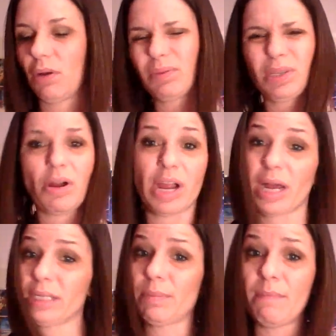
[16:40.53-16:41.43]
Sorry
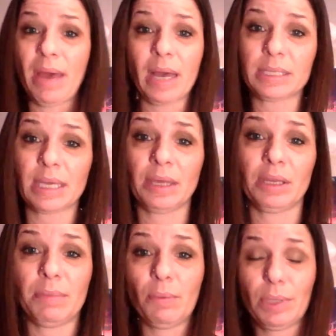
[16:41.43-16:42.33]
guys, my back's
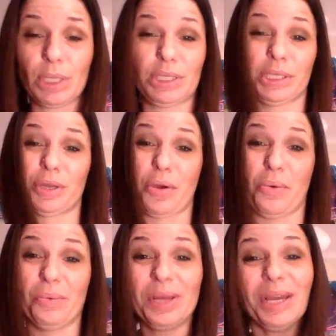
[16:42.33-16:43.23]
killing me with the
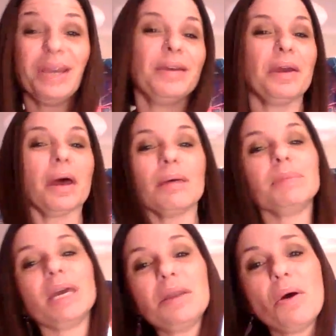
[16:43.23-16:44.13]
snow. I'm
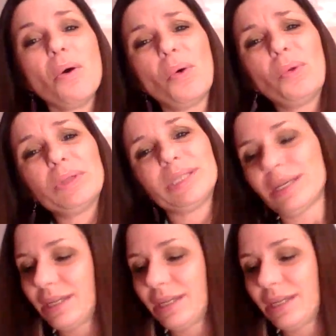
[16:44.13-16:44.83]
getting old.